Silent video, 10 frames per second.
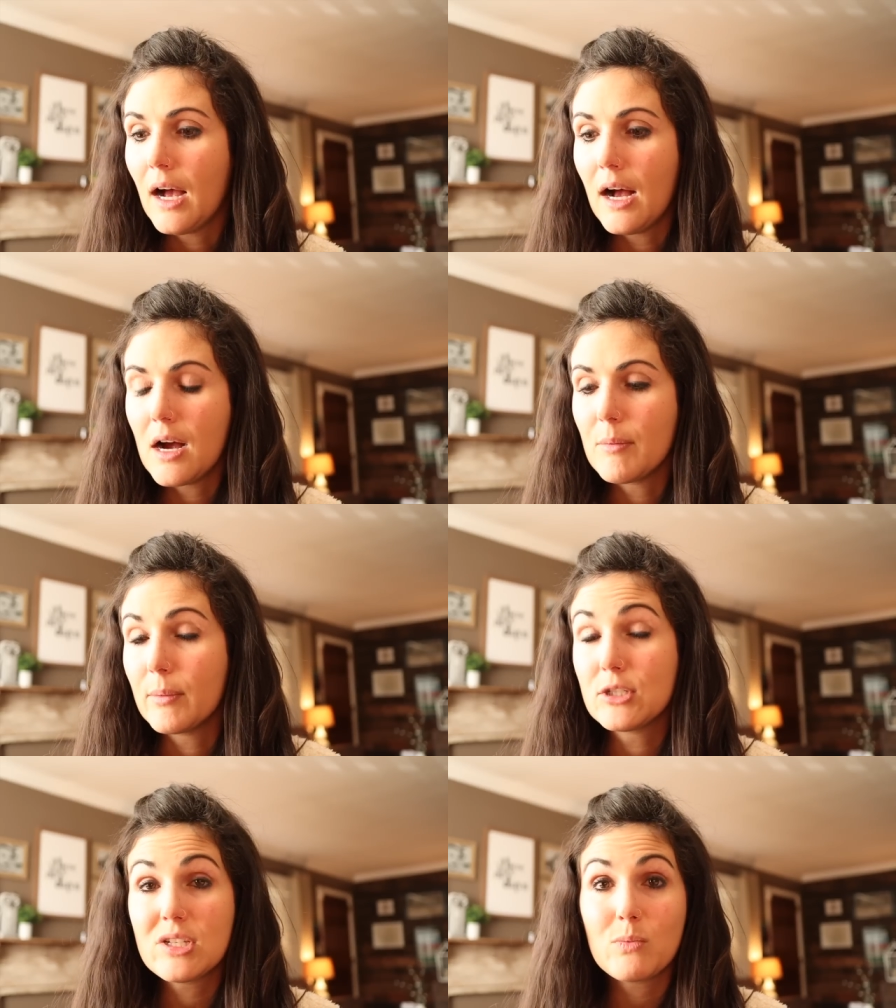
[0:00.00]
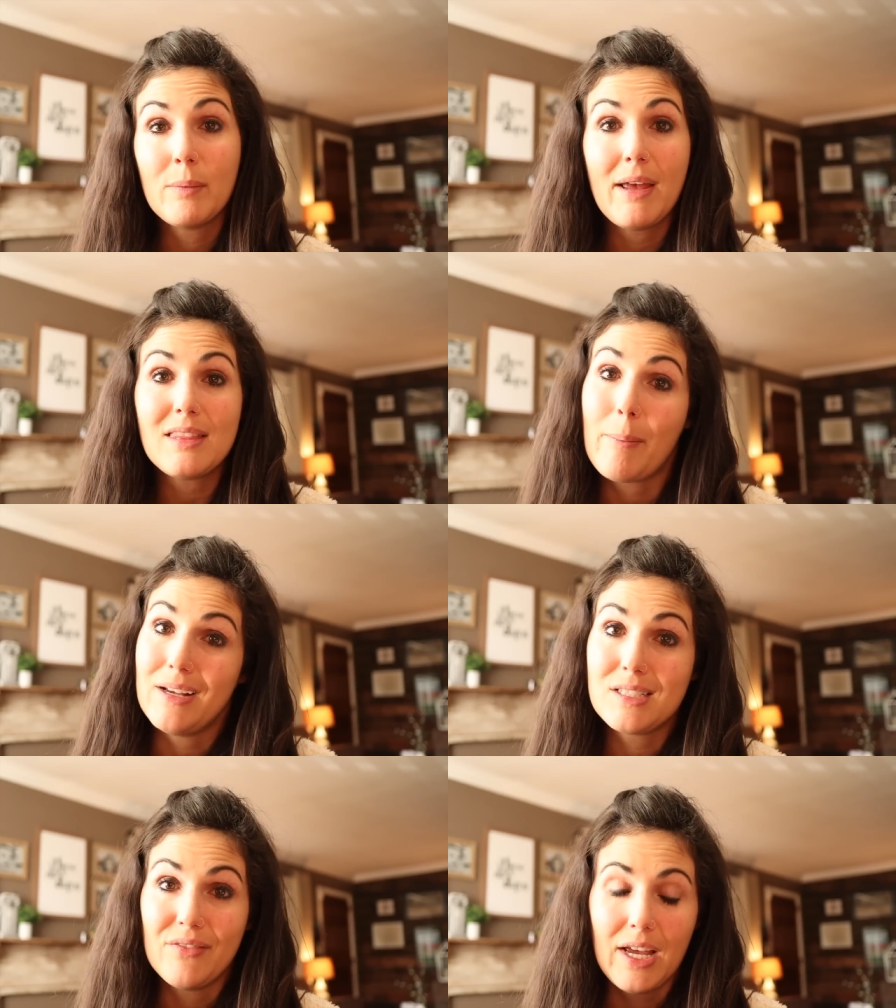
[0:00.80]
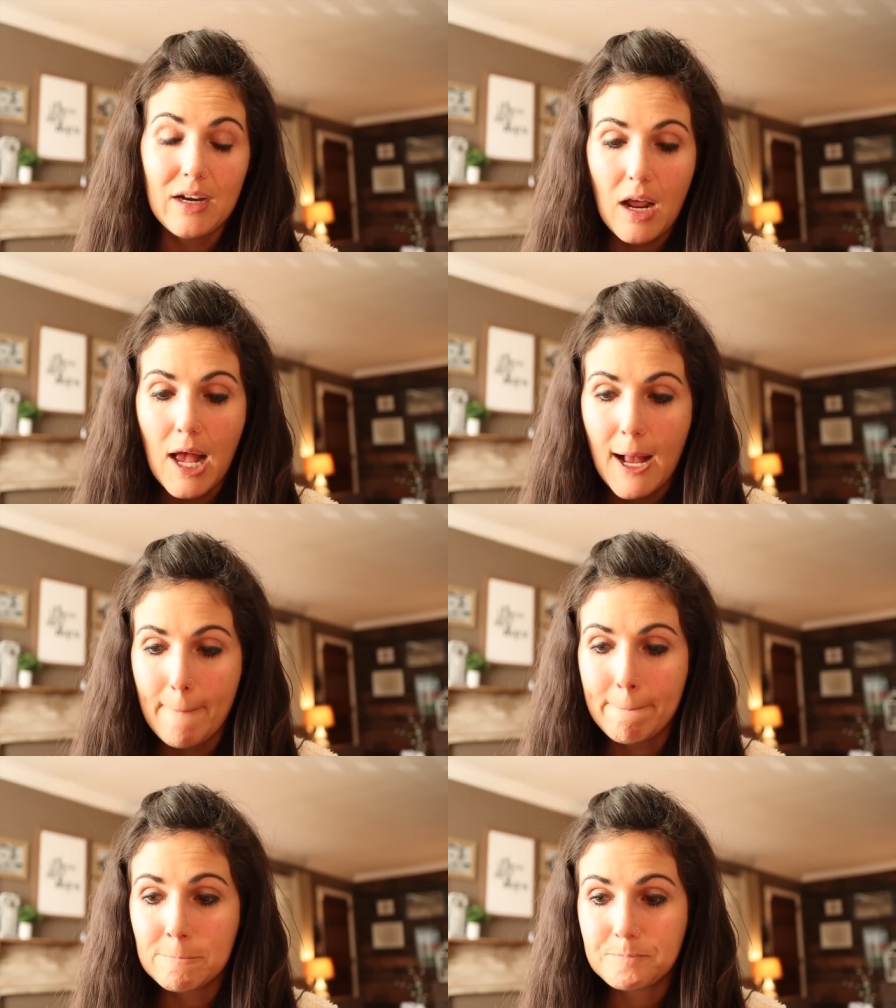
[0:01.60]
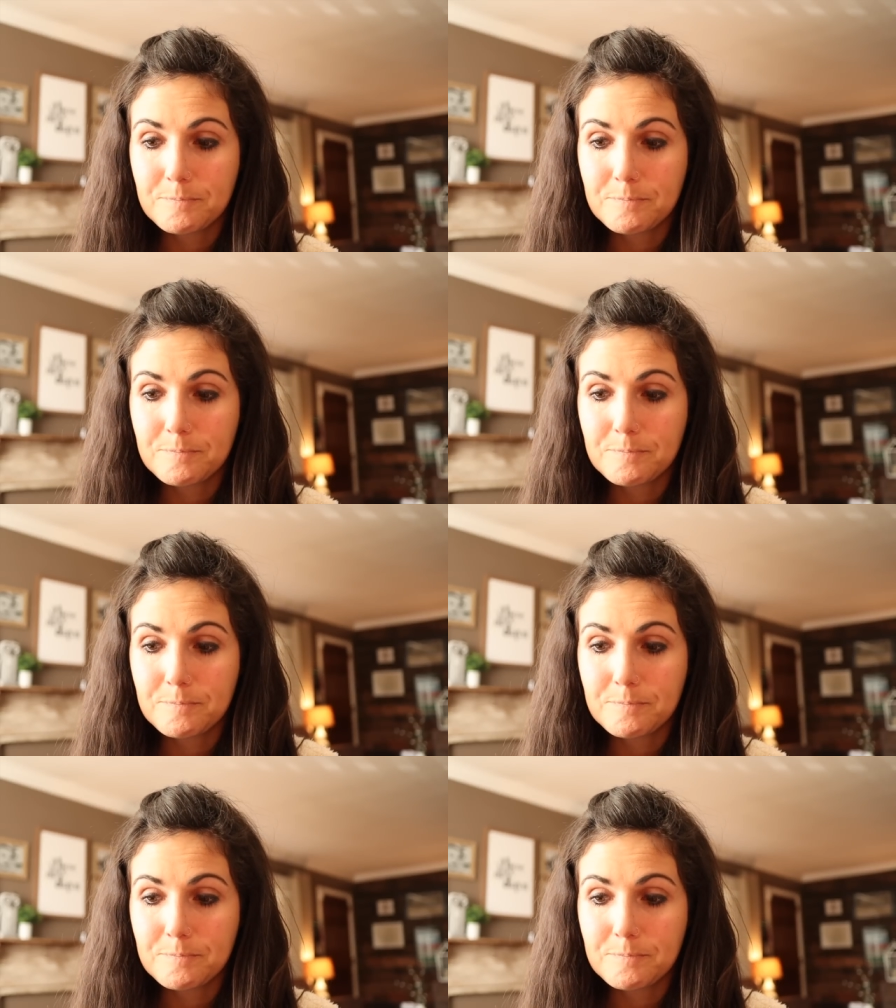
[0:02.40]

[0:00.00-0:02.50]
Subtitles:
We made the best of it.